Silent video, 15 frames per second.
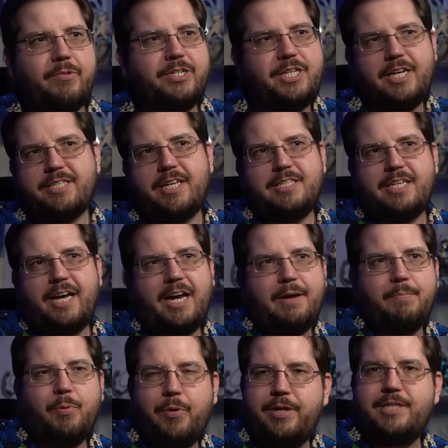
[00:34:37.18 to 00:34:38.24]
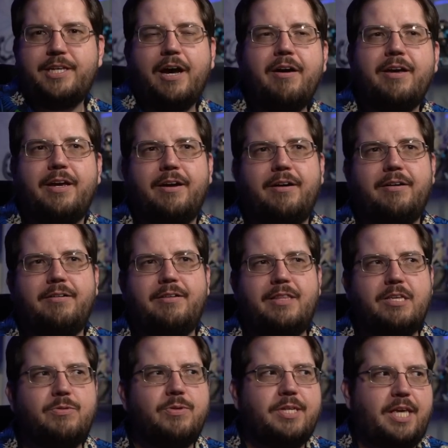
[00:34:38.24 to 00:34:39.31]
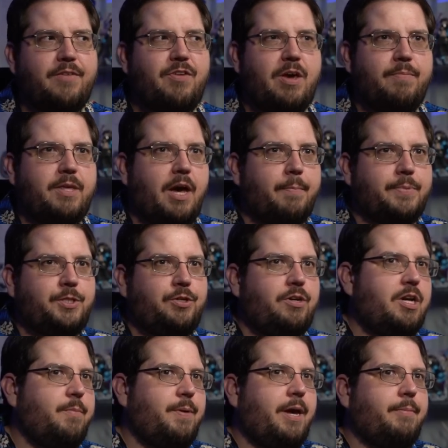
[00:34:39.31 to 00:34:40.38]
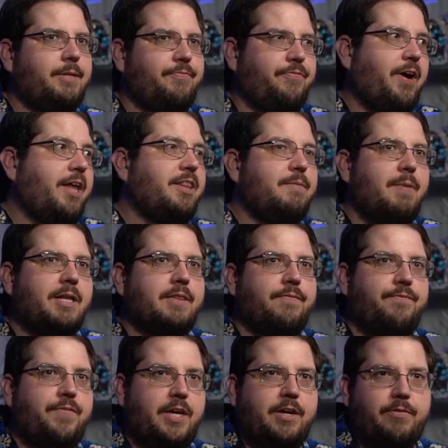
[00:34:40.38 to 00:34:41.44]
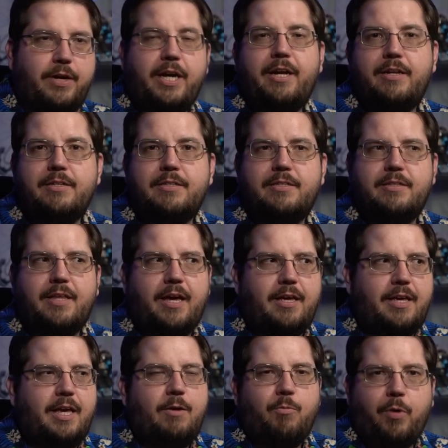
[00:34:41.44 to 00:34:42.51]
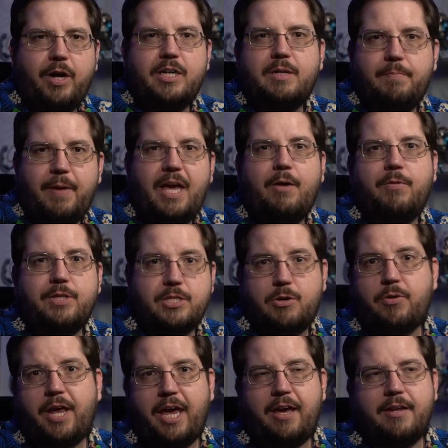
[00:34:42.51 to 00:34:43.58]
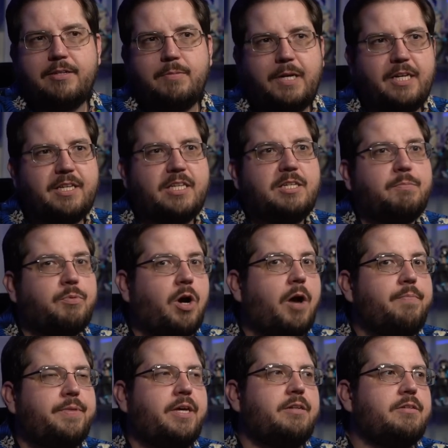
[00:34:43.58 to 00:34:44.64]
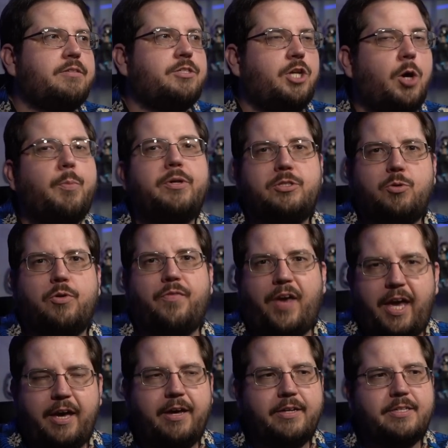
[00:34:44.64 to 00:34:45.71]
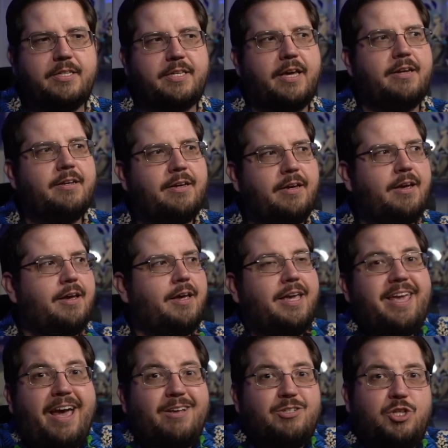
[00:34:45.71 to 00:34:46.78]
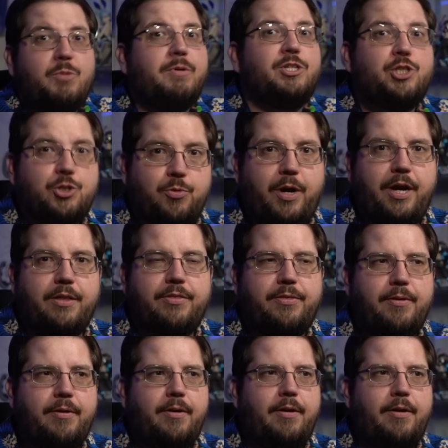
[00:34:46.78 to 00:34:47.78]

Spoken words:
Which, yes, as he kind of points out here, this would give him the opportunity to be able to finally make the figurines that he wanted to make with his own hands, because that's a problem that Zenoba sort of has, is that he has too much strength,